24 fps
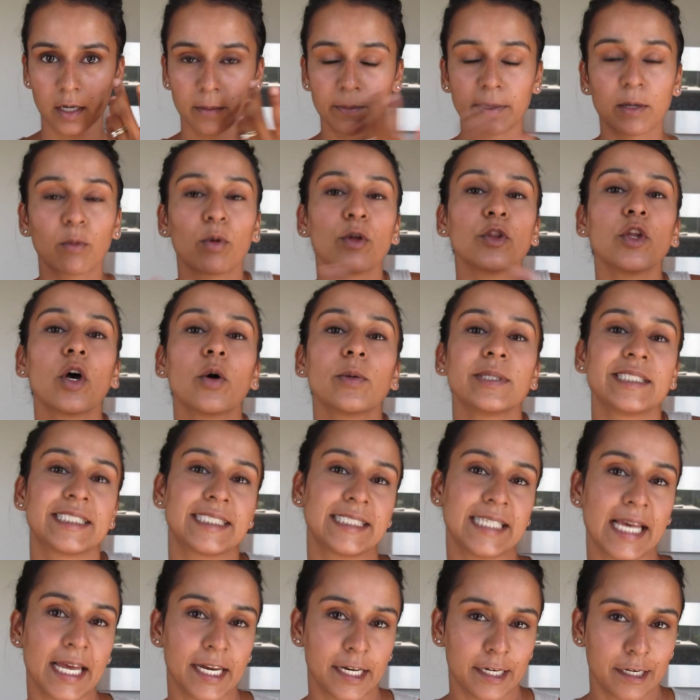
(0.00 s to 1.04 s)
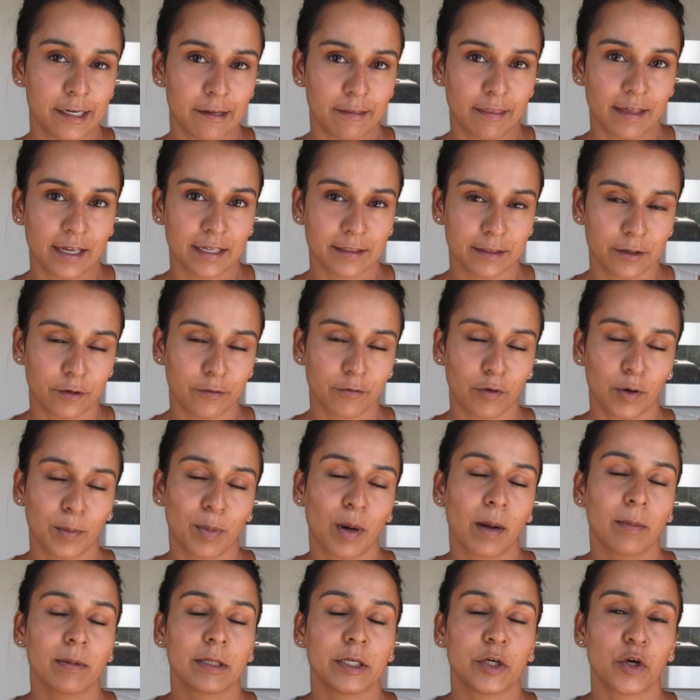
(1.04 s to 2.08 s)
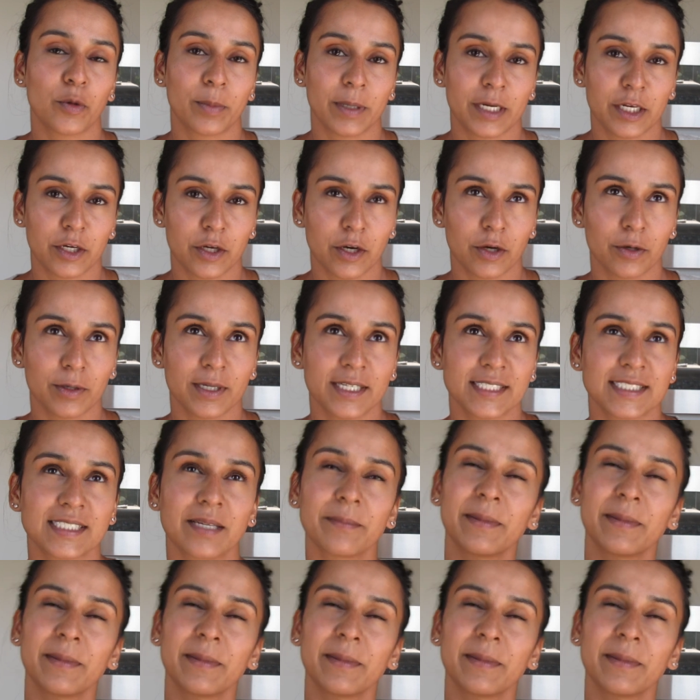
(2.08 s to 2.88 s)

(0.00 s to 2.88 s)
I'm like, well, no one said anything, therefore probably nobody noticed.